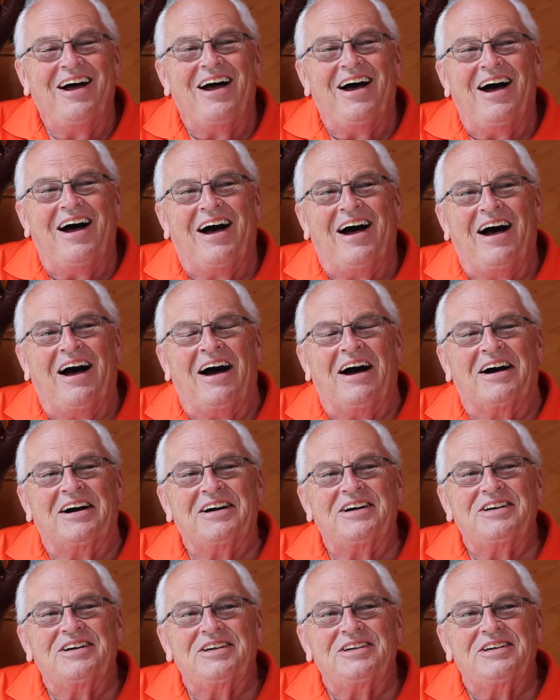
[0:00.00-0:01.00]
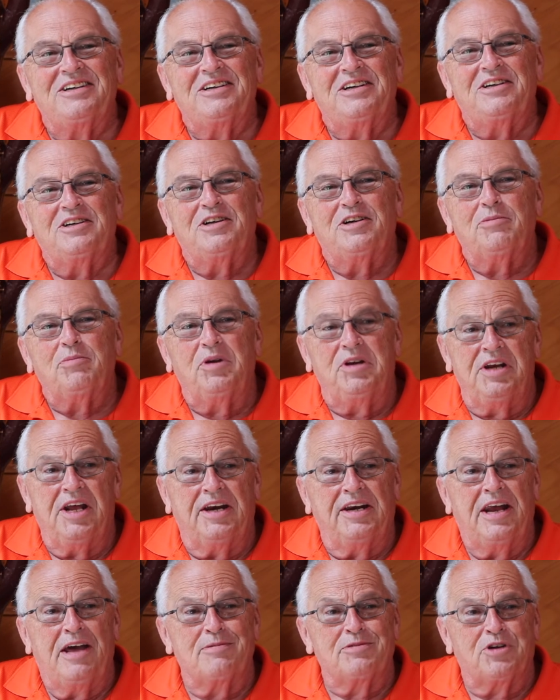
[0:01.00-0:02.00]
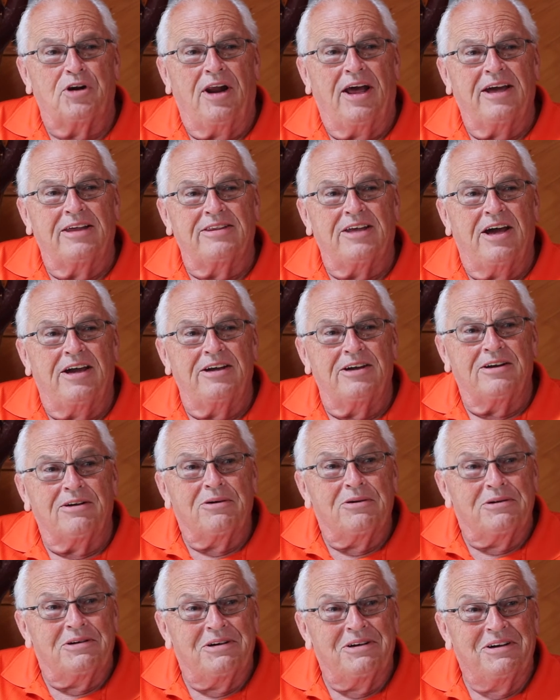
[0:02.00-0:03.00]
But nicknames are like that, you know.